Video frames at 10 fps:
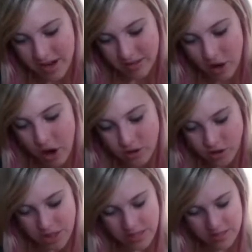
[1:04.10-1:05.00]

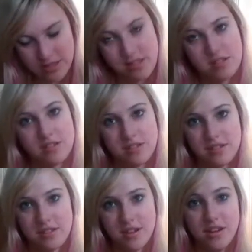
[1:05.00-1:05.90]
gynecologist?
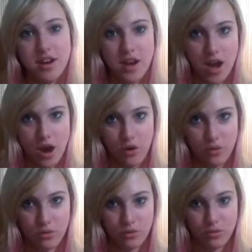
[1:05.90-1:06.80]

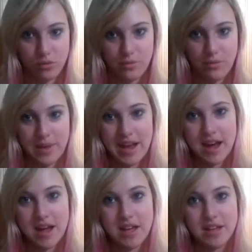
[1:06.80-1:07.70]
No.
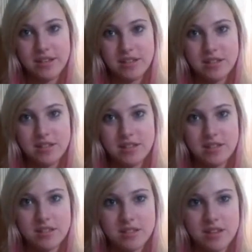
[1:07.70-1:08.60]
Because
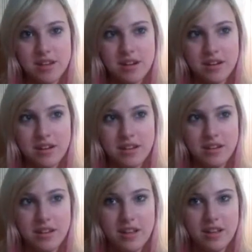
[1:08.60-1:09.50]

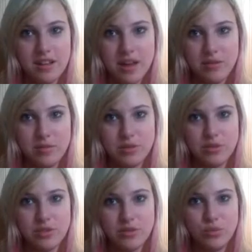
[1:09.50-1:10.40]
that would be
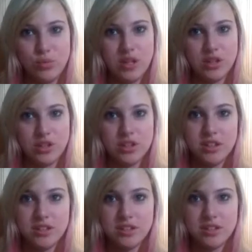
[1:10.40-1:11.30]
really weird.
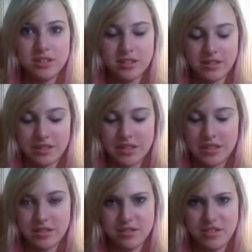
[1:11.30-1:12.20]

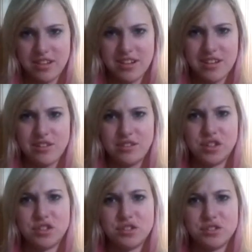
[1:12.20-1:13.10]
Looking at other
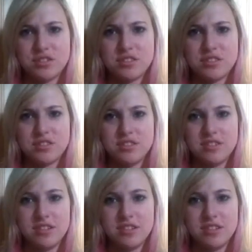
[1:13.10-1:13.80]
girls.